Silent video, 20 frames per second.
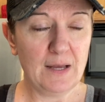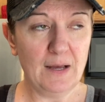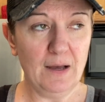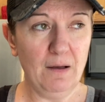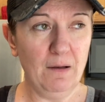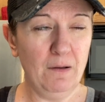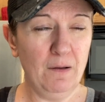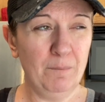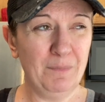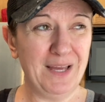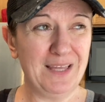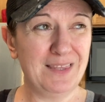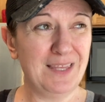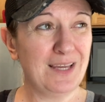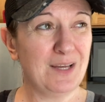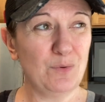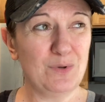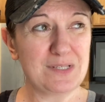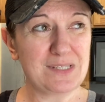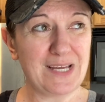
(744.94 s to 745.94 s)
I think
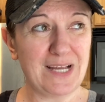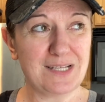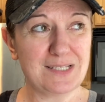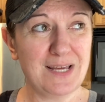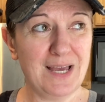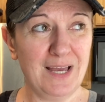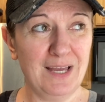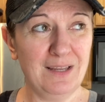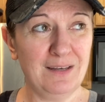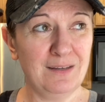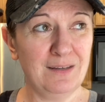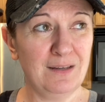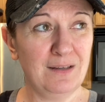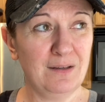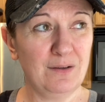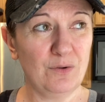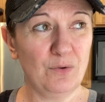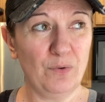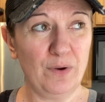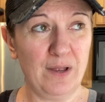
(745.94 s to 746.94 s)
it was like 10
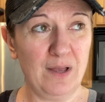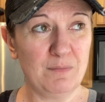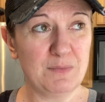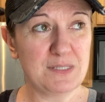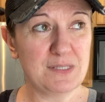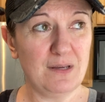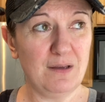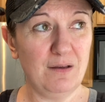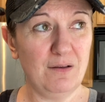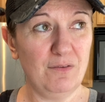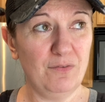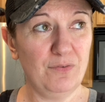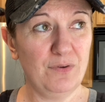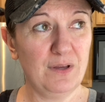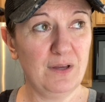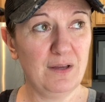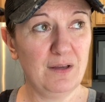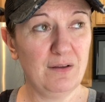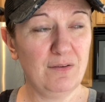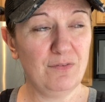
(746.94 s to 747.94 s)
grams of
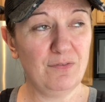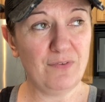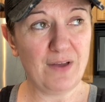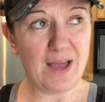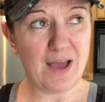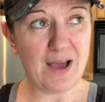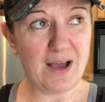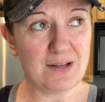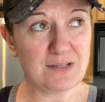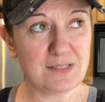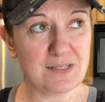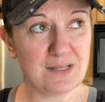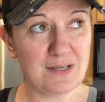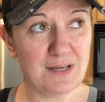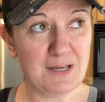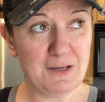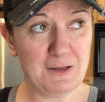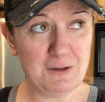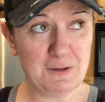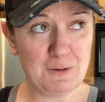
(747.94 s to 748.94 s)
fat,
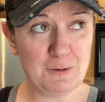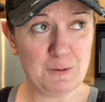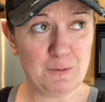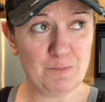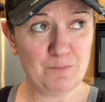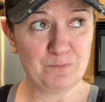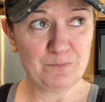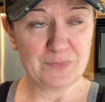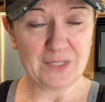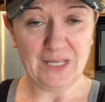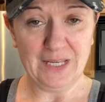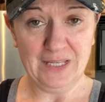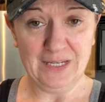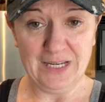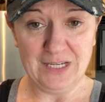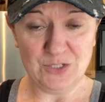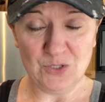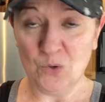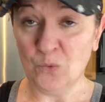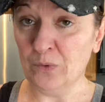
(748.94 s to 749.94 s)
and I
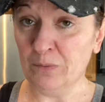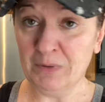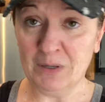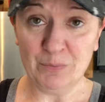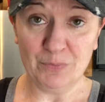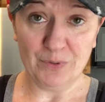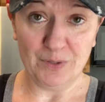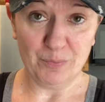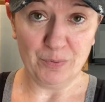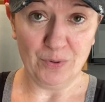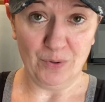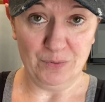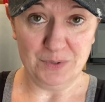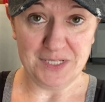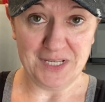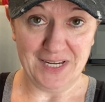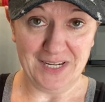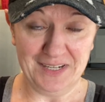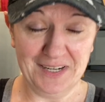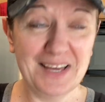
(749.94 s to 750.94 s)
don't remember the
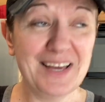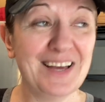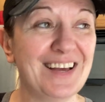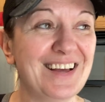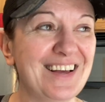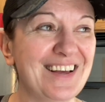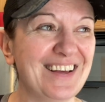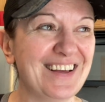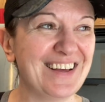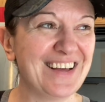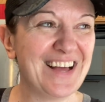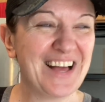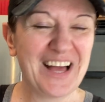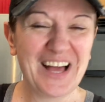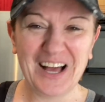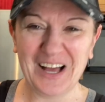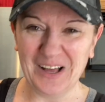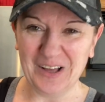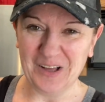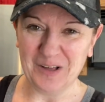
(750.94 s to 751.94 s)
protein.
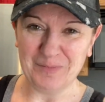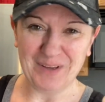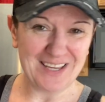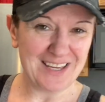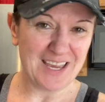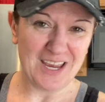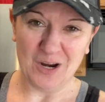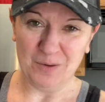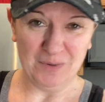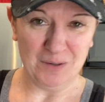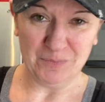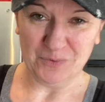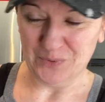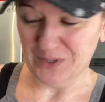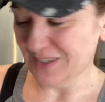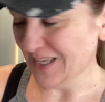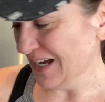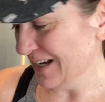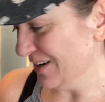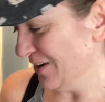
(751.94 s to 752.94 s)
I can't remember what
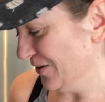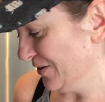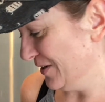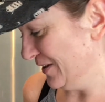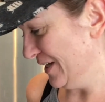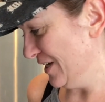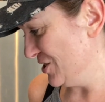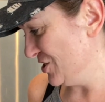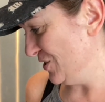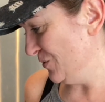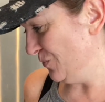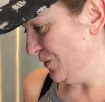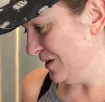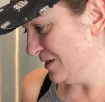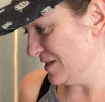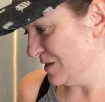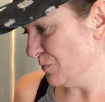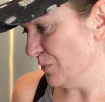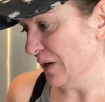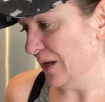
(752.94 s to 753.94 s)
that calculation
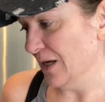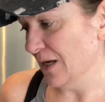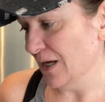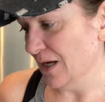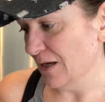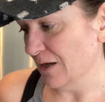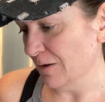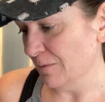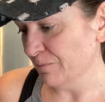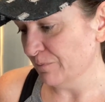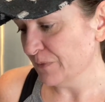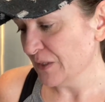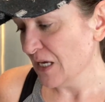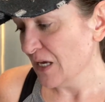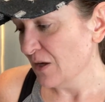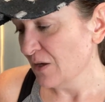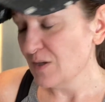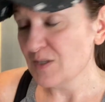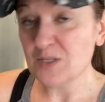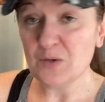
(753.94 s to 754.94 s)
was, but
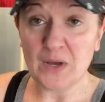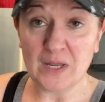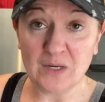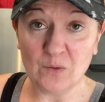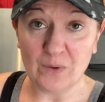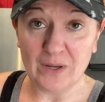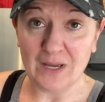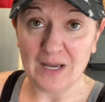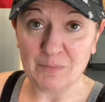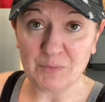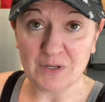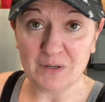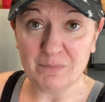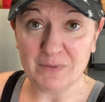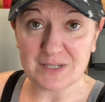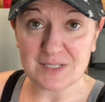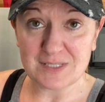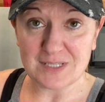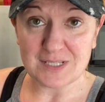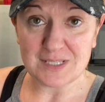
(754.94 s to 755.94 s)
so anyway, I'm gonna
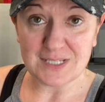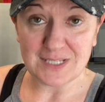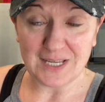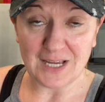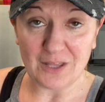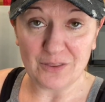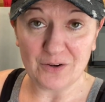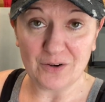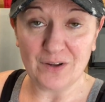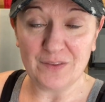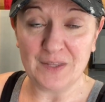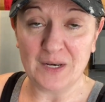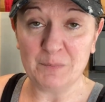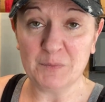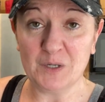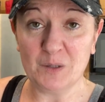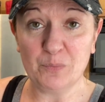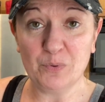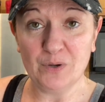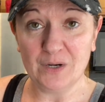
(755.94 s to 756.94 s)
mix this together and then I'm
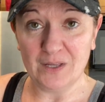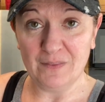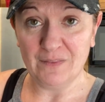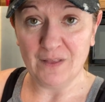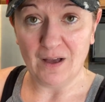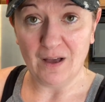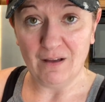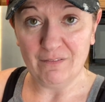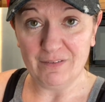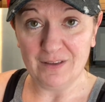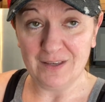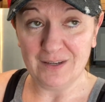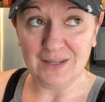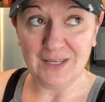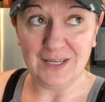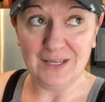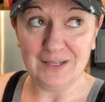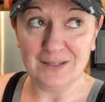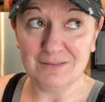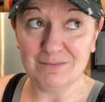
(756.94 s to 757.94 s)
gonna put it in the oven,
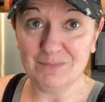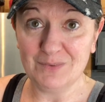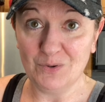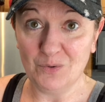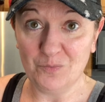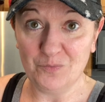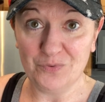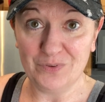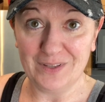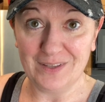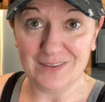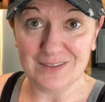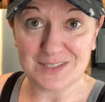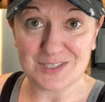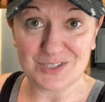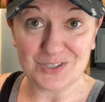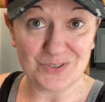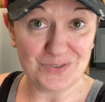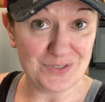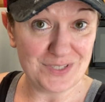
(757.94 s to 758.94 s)
and hopefully this
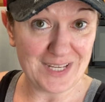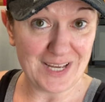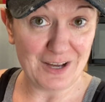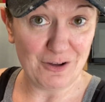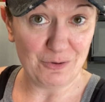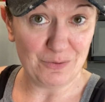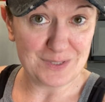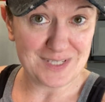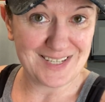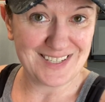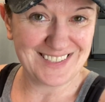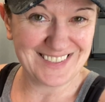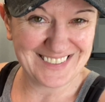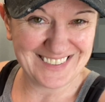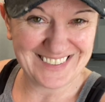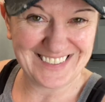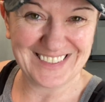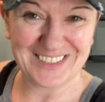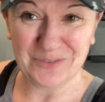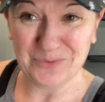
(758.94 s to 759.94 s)
turns out.
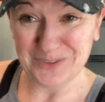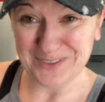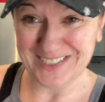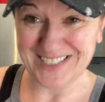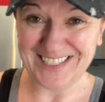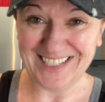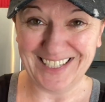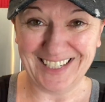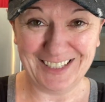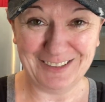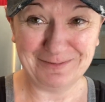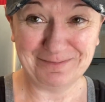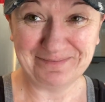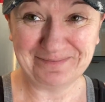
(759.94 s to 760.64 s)
We'll see.